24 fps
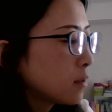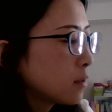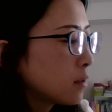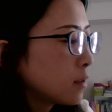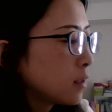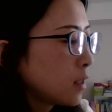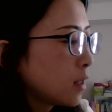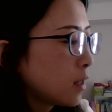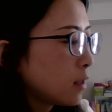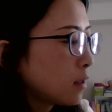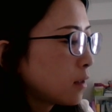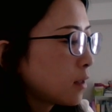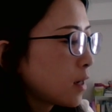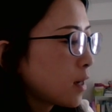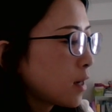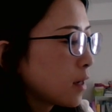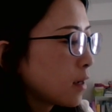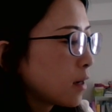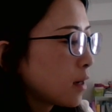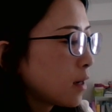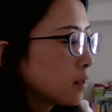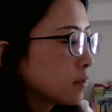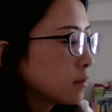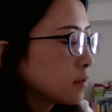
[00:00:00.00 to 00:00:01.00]
Yeah, I
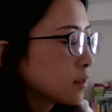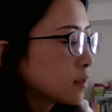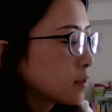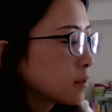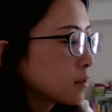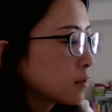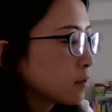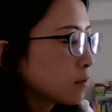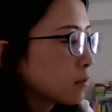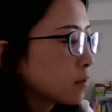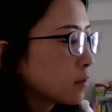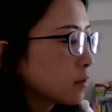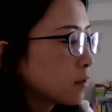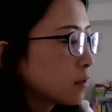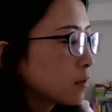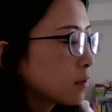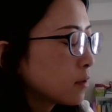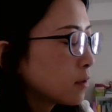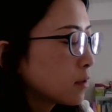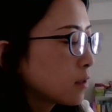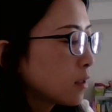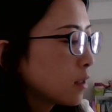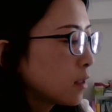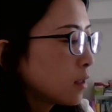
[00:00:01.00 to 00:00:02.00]
understood.
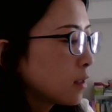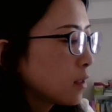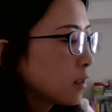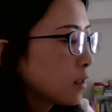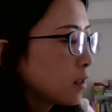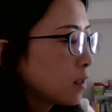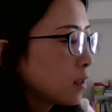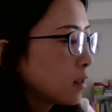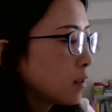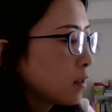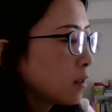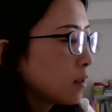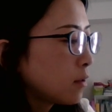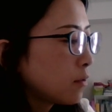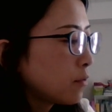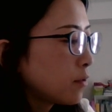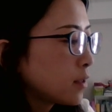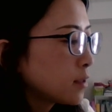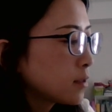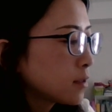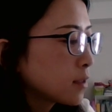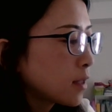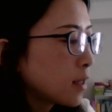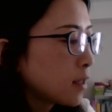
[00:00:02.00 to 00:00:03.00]

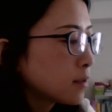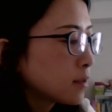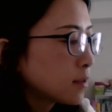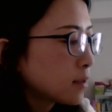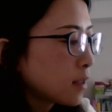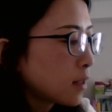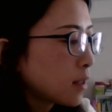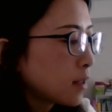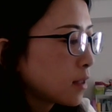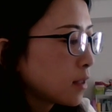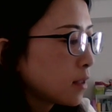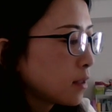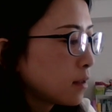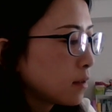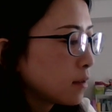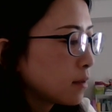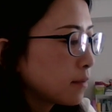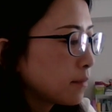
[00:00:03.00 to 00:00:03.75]
Let's get started.